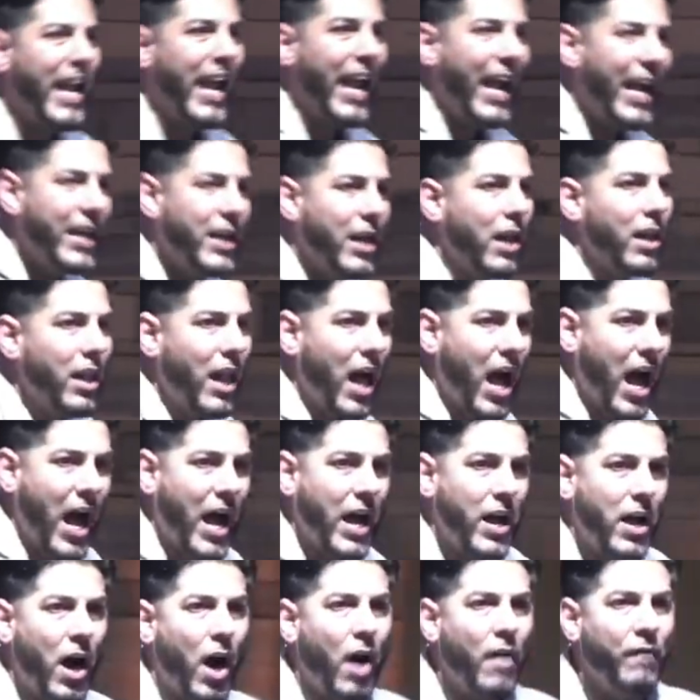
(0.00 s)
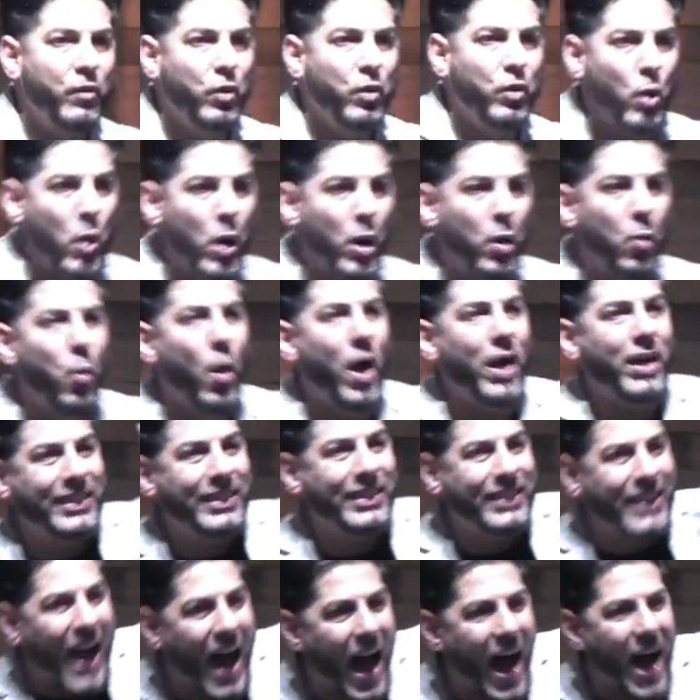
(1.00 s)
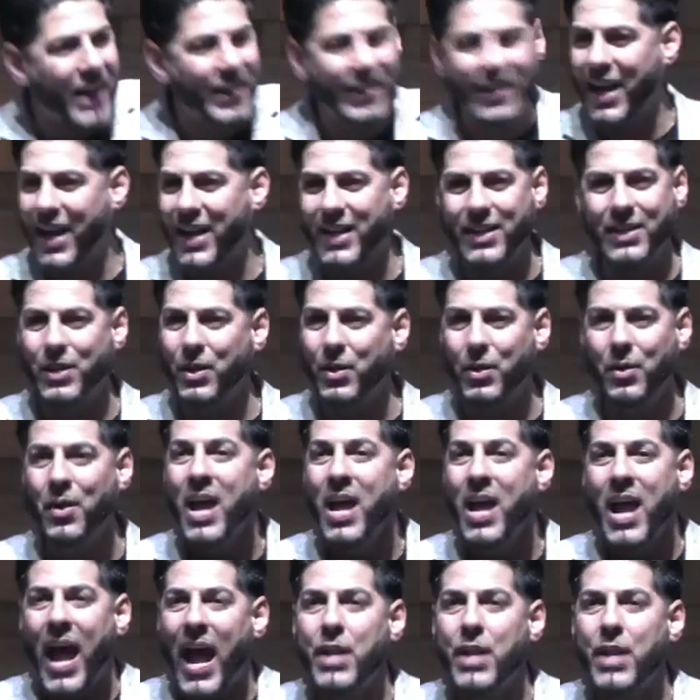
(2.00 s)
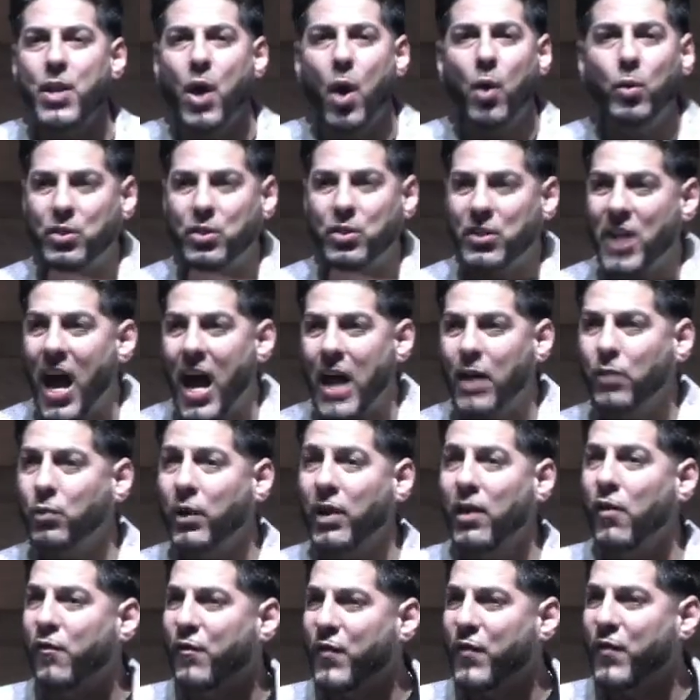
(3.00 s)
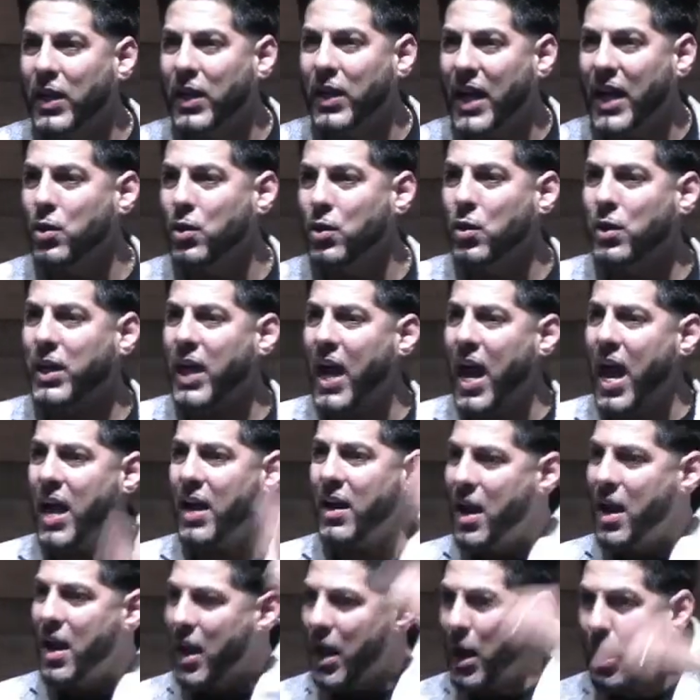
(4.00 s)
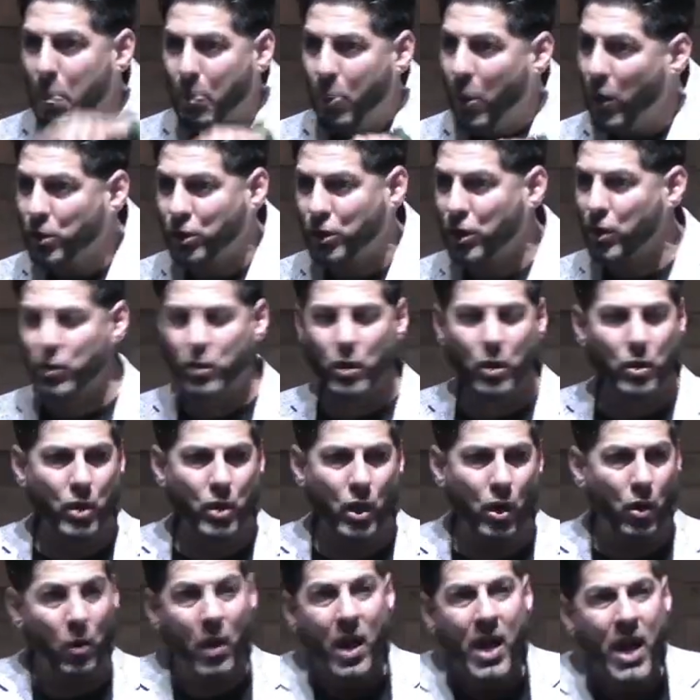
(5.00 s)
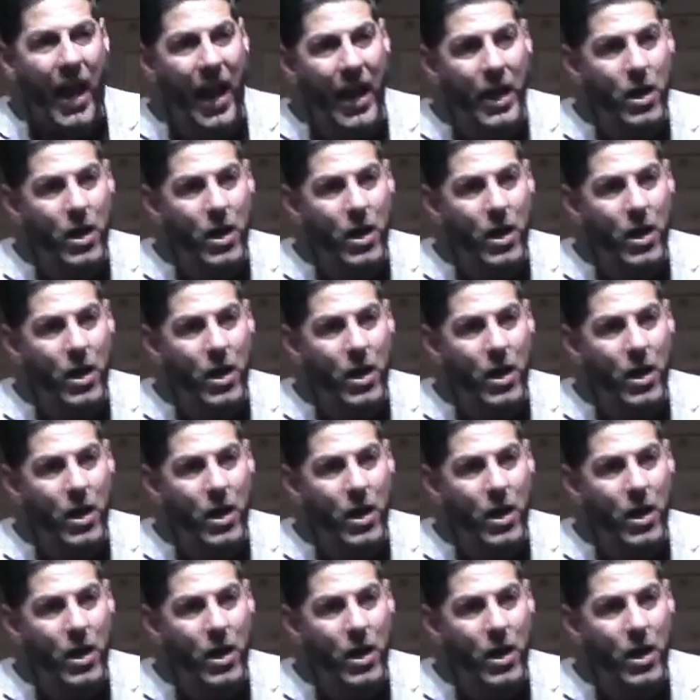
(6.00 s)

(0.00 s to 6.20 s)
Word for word: the line of doing what God can do. And those times where you feel like you can't, he pushes you through. And those